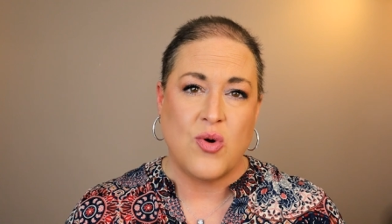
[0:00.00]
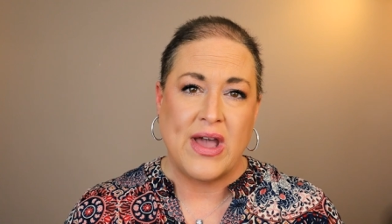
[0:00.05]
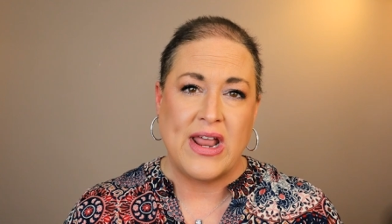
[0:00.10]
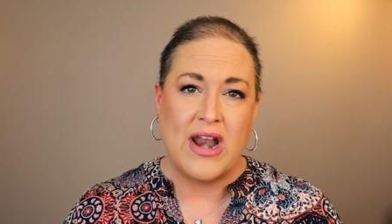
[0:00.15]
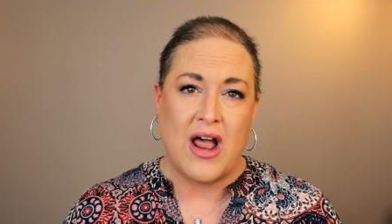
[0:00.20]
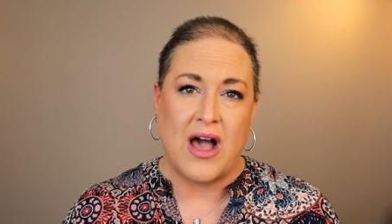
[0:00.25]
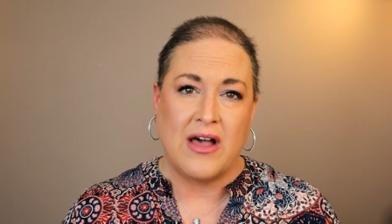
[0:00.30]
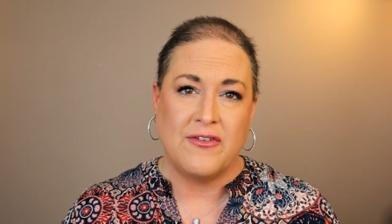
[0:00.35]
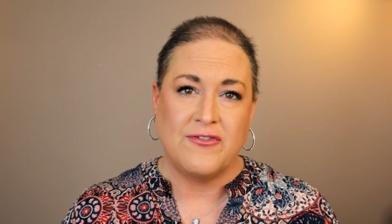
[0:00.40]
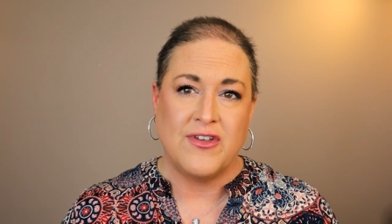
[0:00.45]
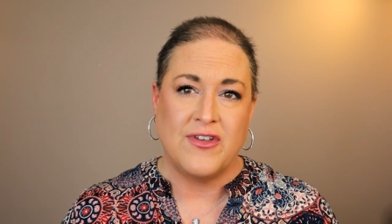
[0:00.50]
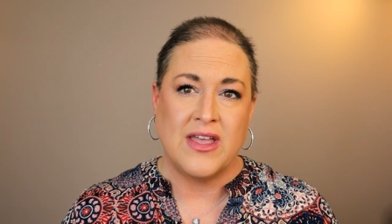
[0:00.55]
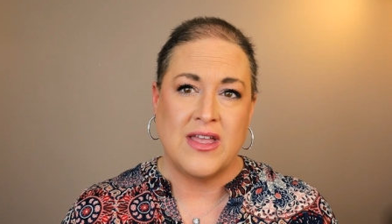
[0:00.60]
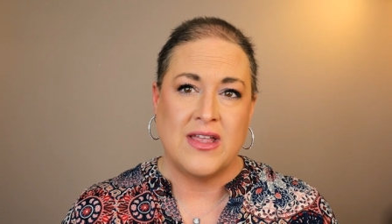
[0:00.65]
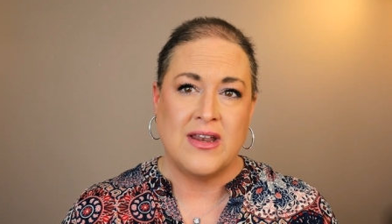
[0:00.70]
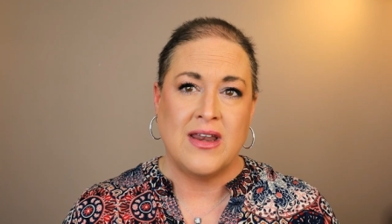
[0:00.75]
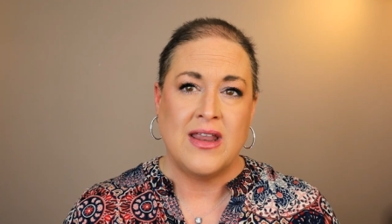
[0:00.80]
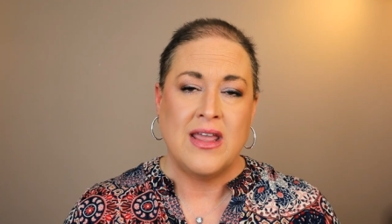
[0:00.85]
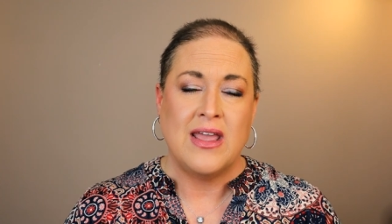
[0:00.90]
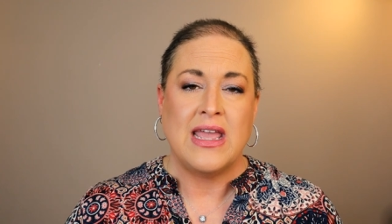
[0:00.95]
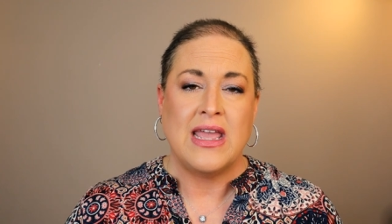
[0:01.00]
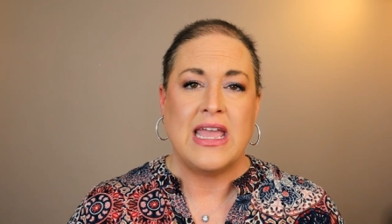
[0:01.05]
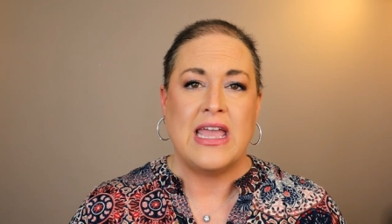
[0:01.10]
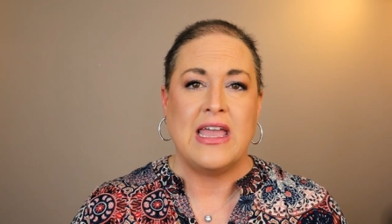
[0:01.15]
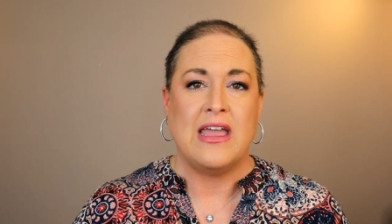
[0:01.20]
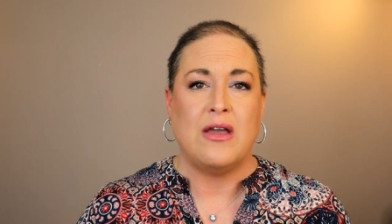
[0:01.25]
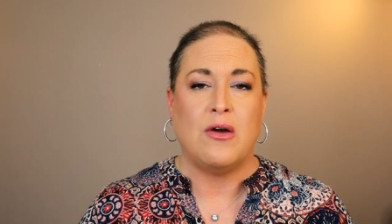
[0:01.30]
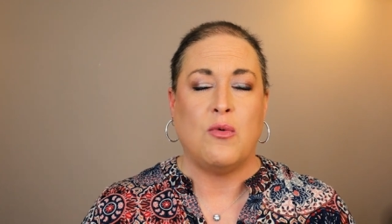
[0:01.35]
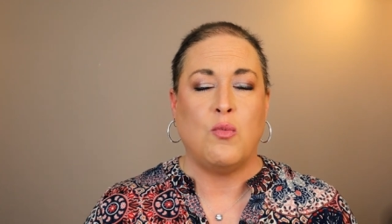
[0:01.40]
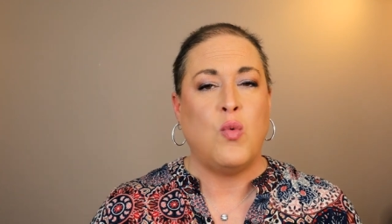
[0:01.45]
quite often
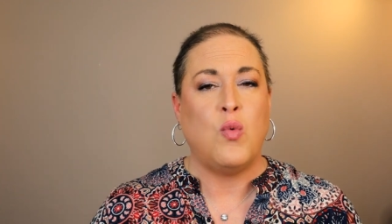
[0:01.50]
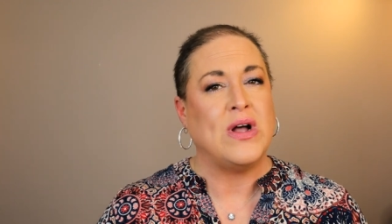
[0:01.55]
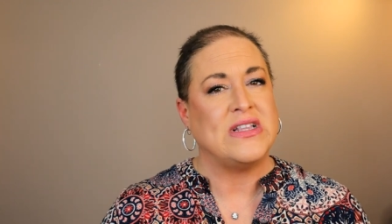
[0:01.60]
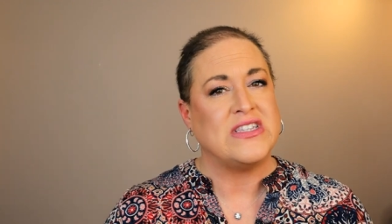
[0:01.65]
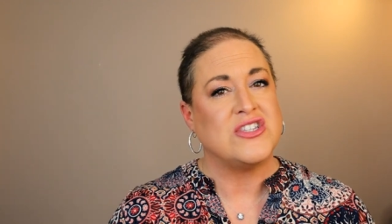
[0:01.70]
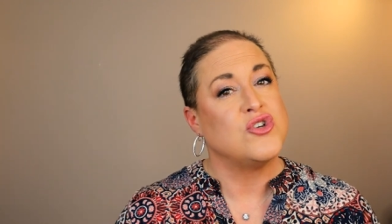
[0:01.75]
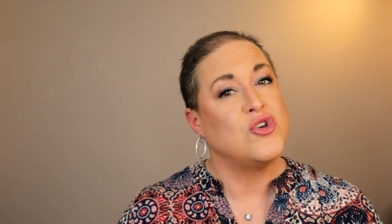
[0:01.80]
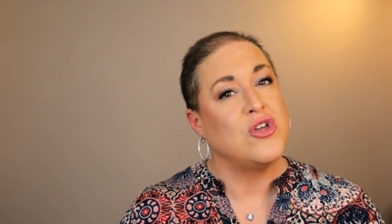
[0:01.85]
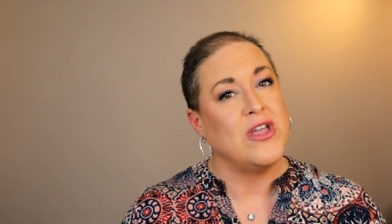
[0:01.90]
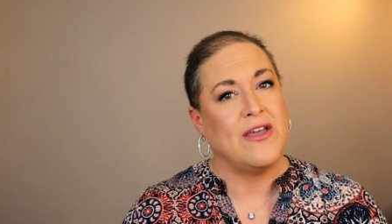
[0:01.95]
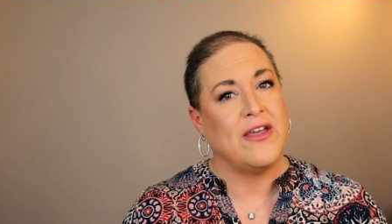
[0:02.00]
what's